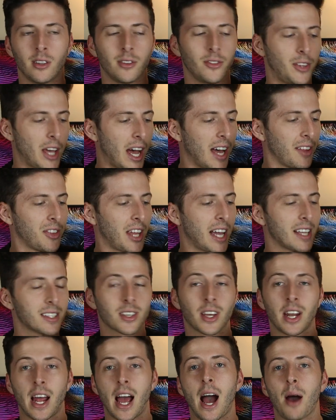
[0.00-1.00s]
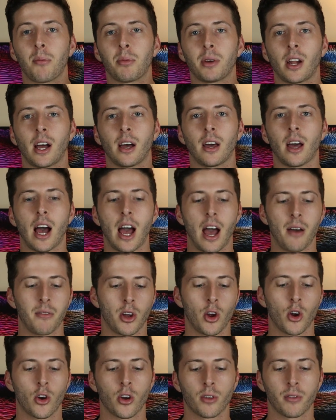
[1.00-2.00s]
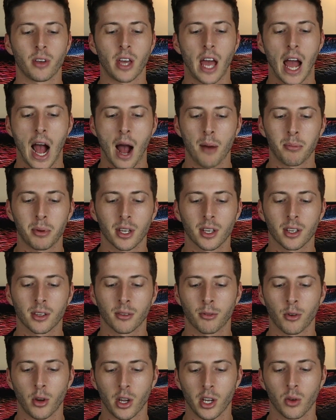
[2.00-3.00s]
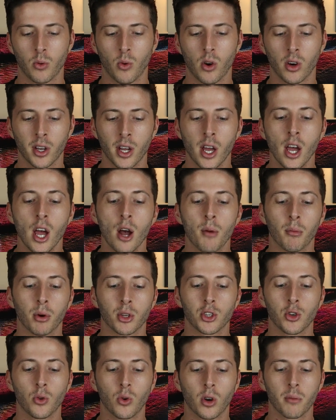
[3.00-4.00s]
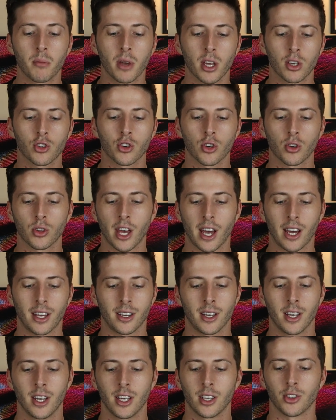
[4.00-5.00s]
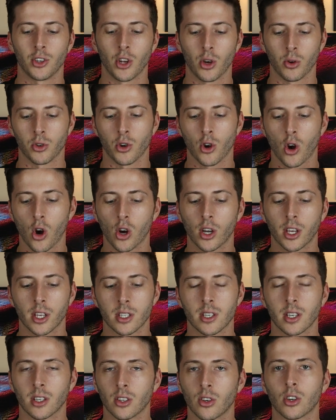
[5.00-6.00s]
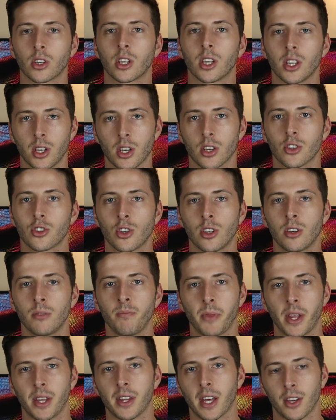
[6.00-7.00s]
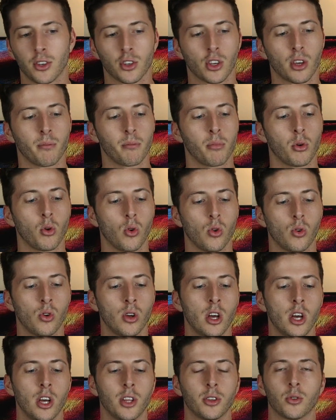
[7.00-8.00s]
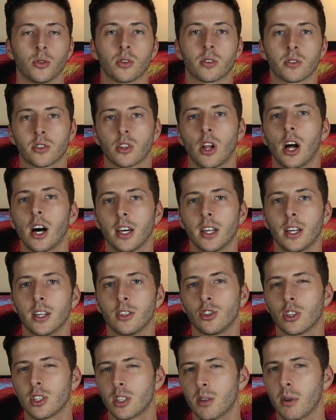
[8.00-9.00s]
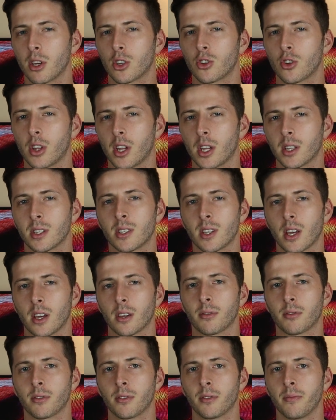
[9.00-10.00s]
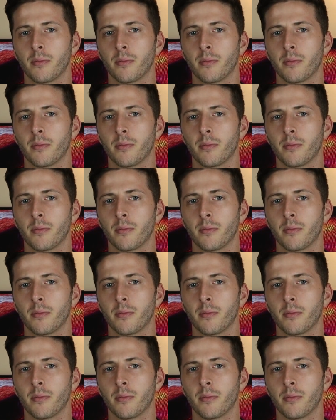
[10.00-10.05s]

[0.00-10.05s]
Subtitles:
that that's going to happen. I haven't heard of it happening for anyone, but you want to make sure that your hook is in good condition and that you can pull through the slot just to make sure that it's safe.